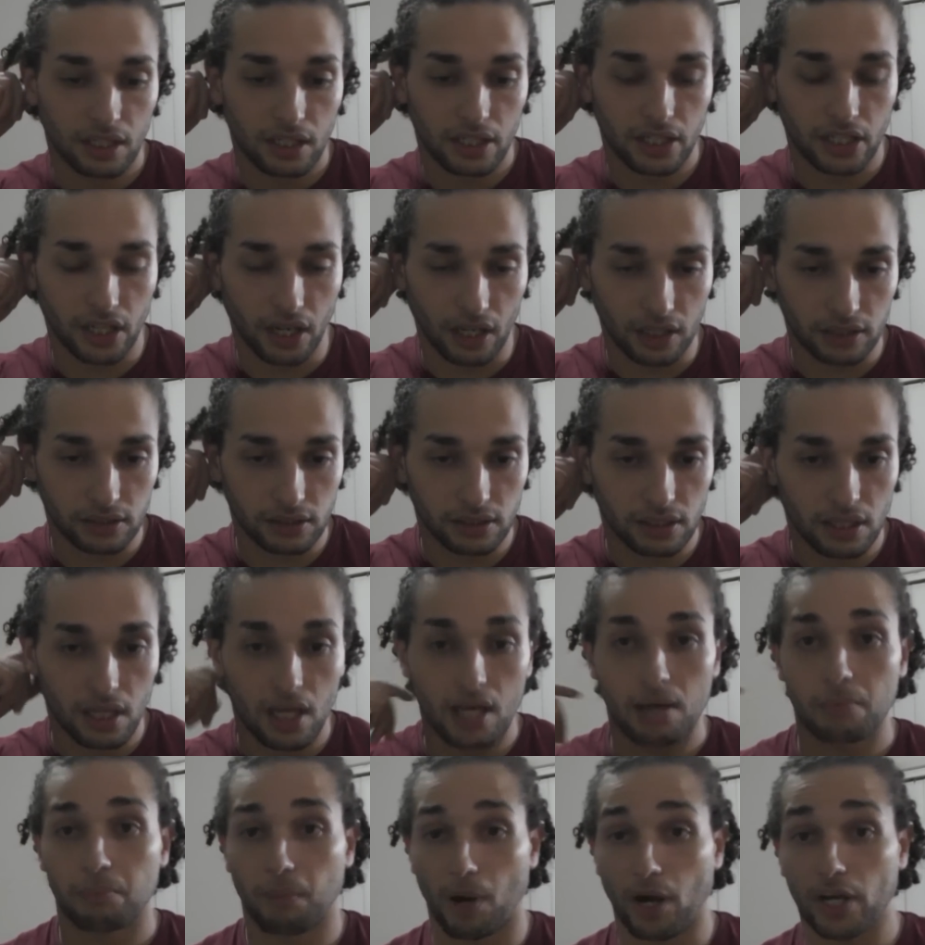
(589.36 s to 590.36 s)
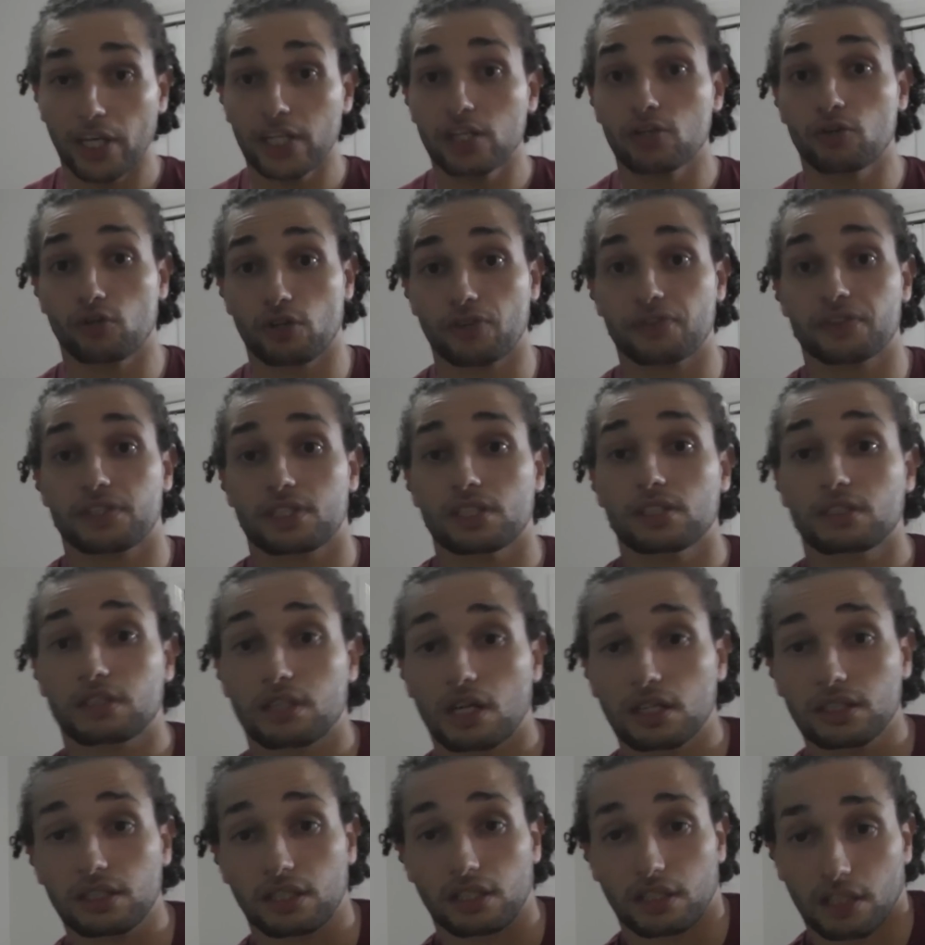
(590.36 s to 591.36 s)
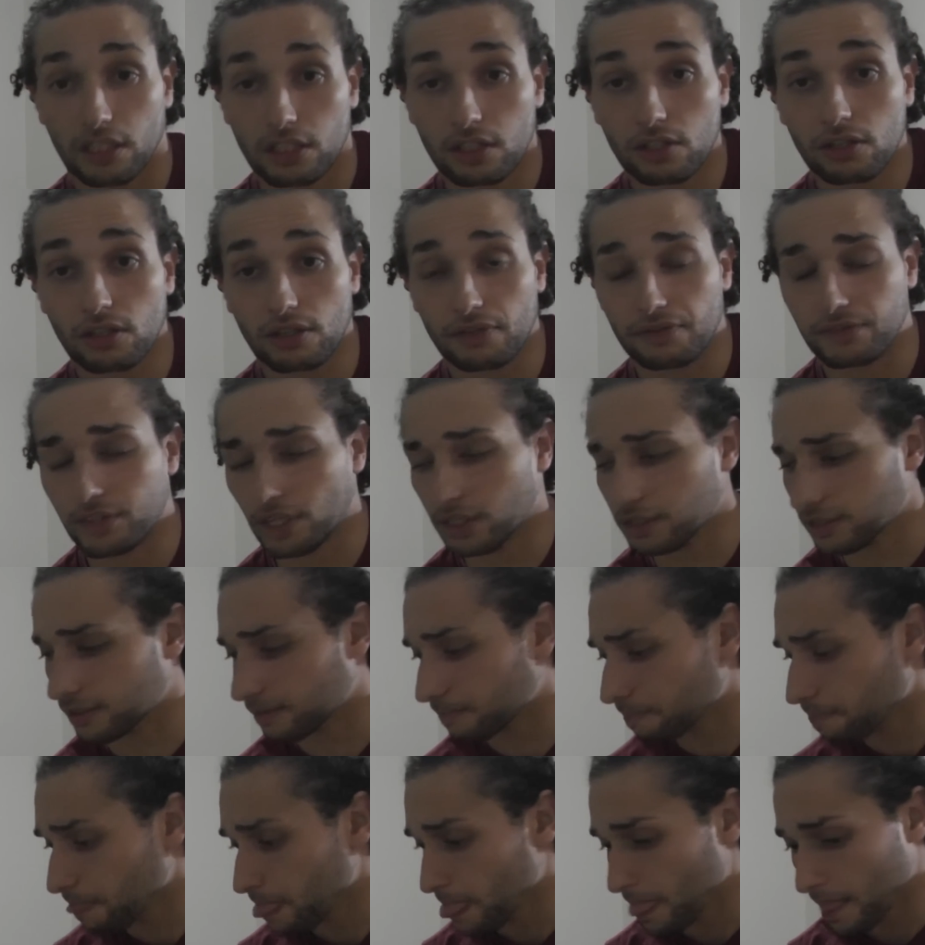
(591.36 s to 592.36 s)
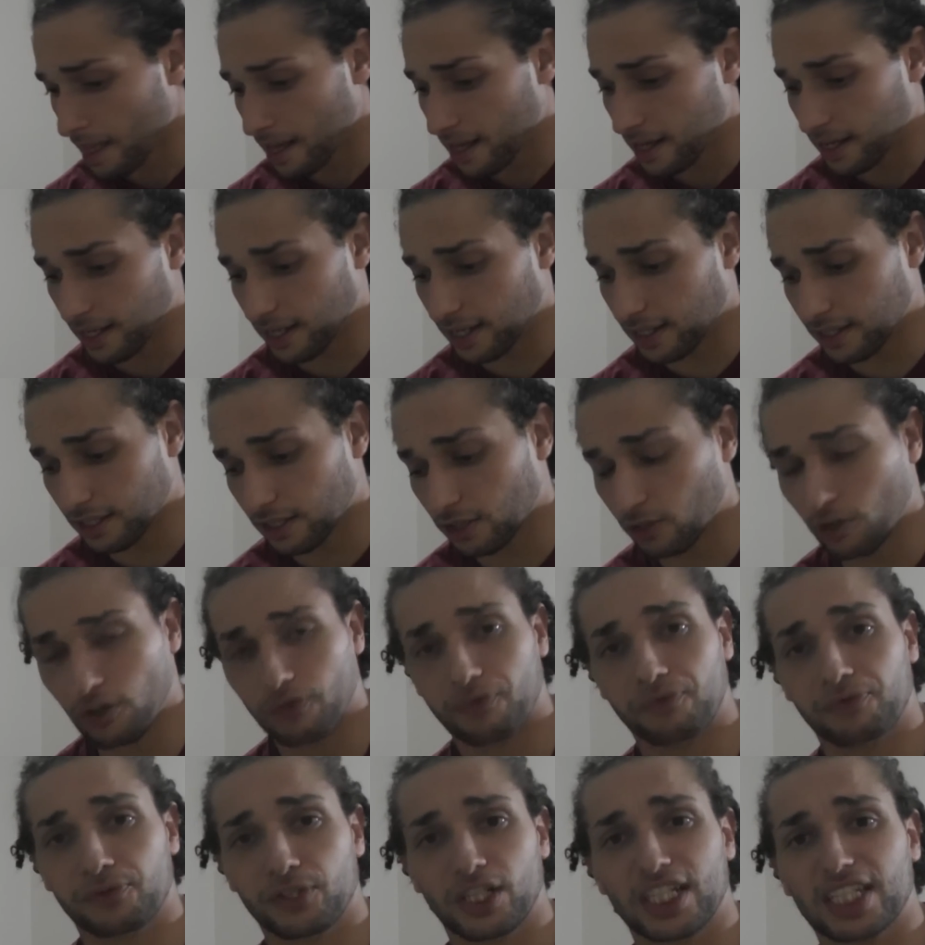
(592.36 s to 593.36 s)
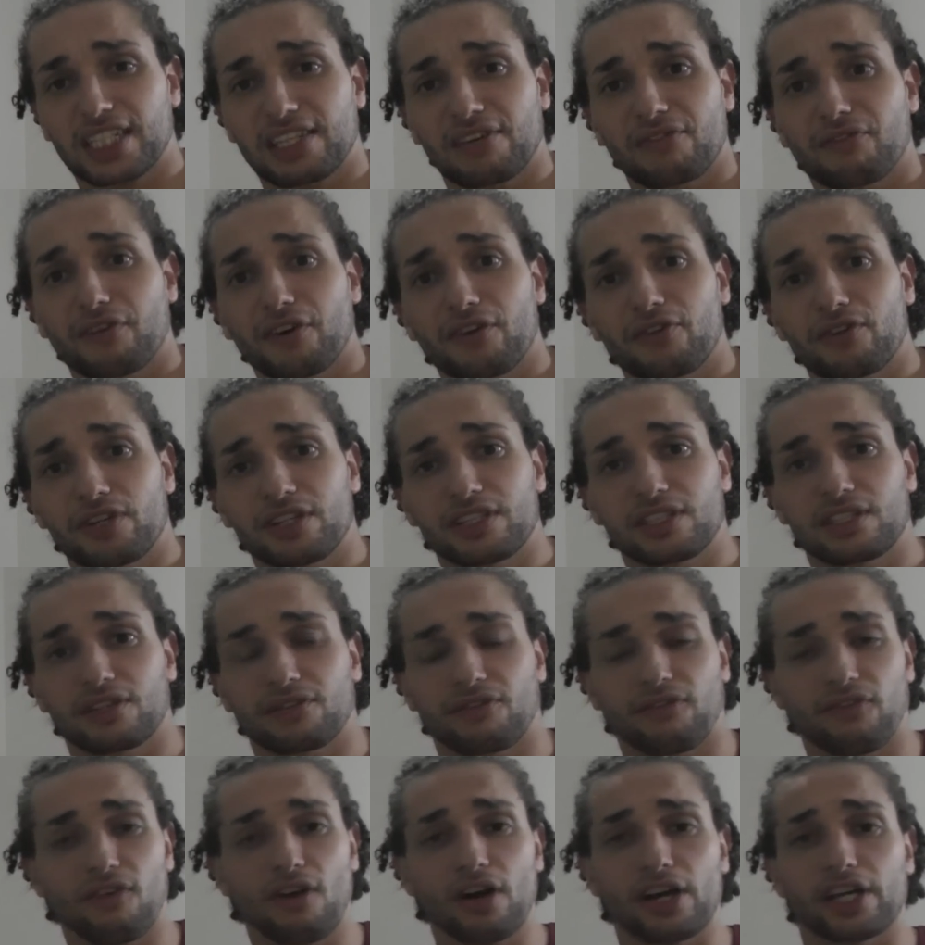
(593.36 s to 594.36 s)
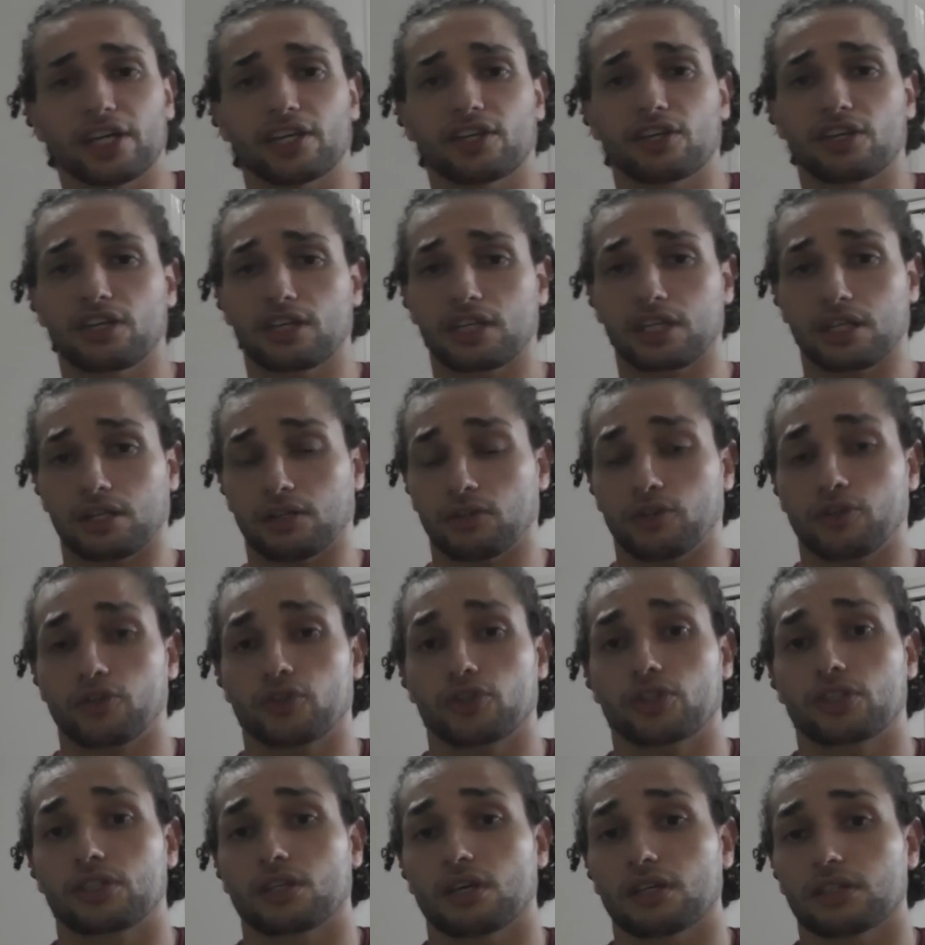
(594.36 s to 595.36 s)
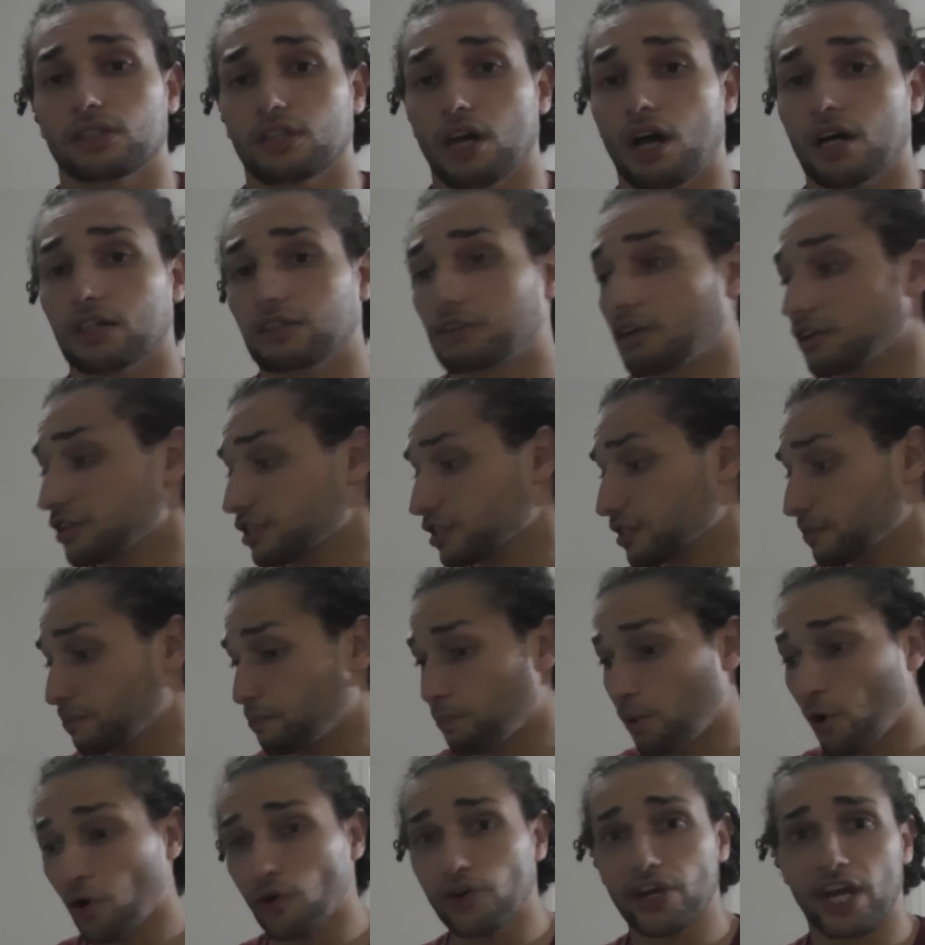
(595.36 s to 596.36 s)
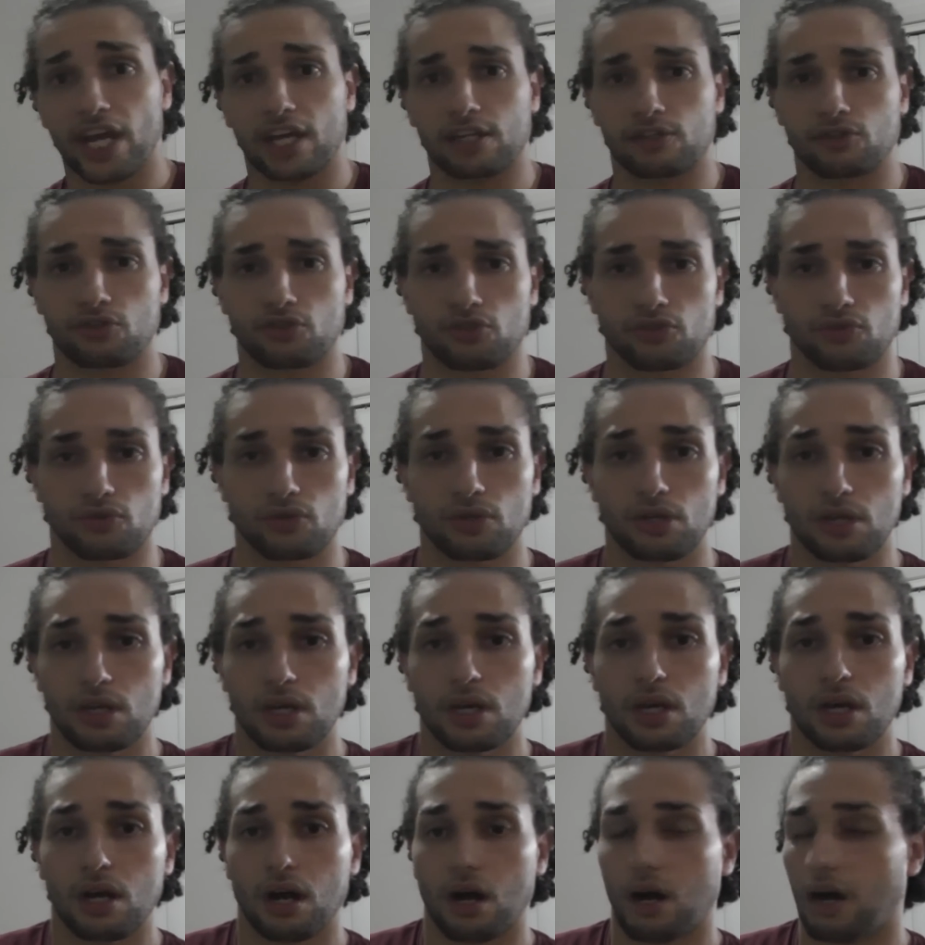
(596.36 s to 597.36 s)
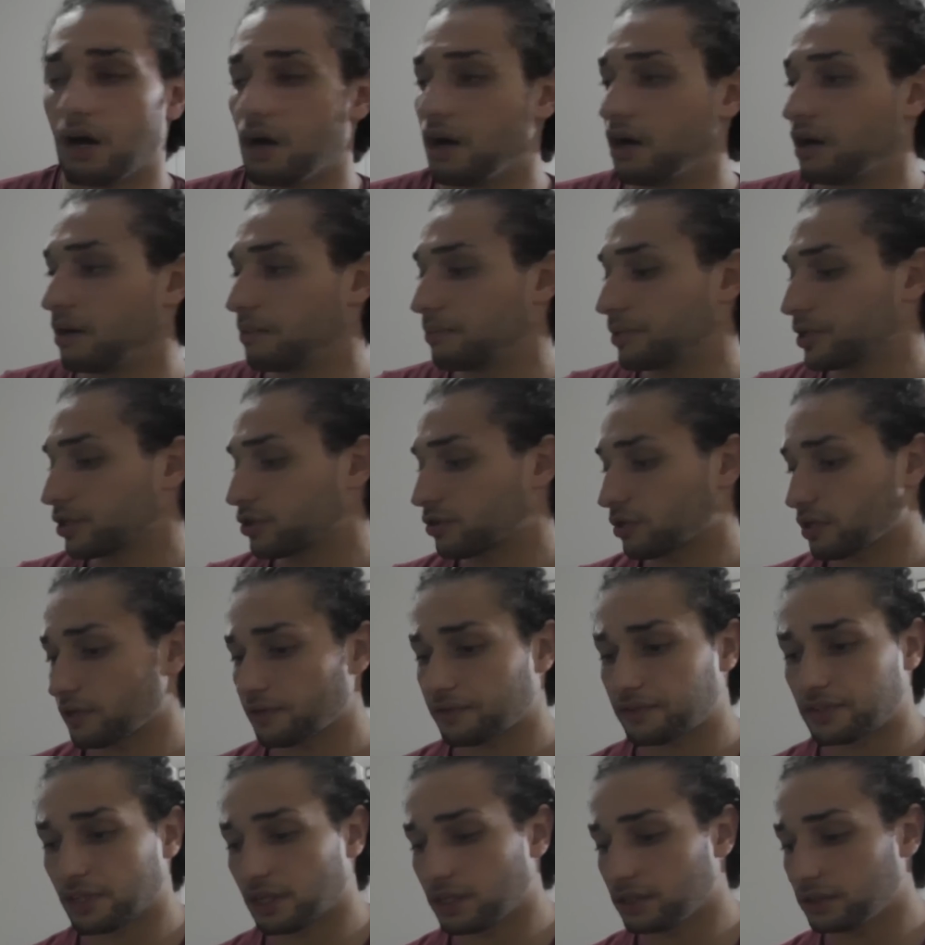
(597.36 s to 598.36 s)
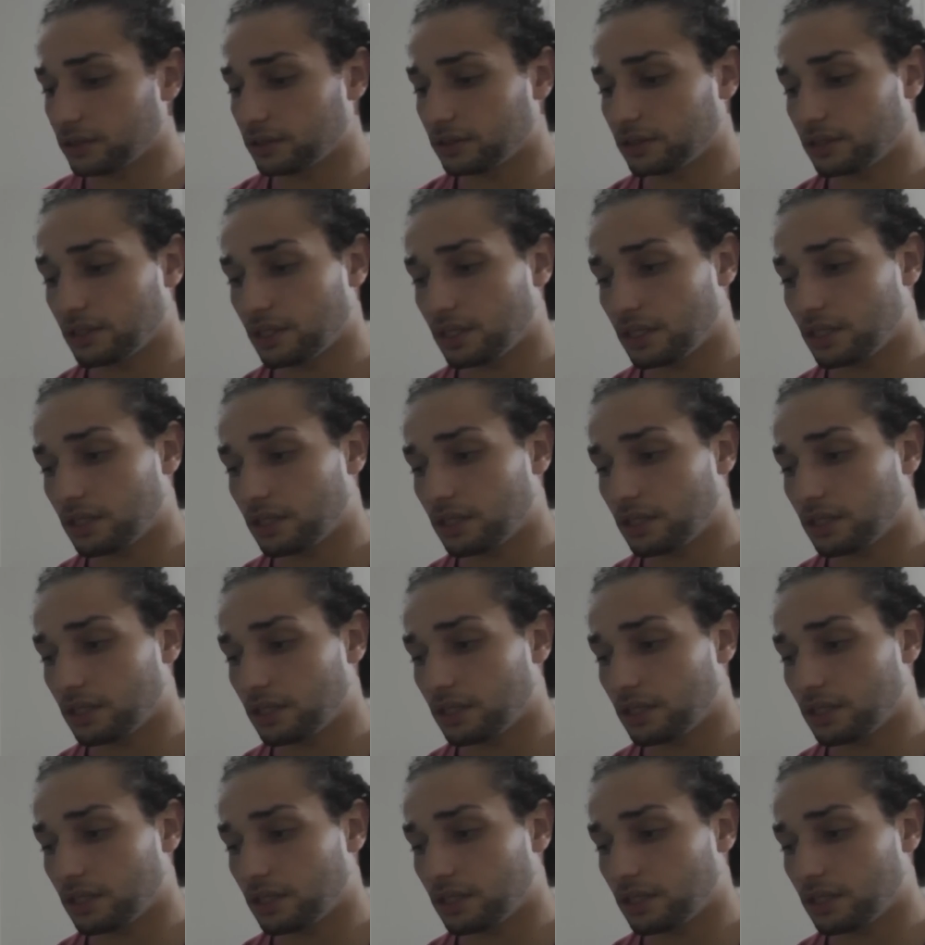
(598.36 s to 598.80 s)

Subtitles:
cut, but he could have still done it. He could have done it. And he could have taken a very easy fight. He could have done Dustin Poirier too. He could have done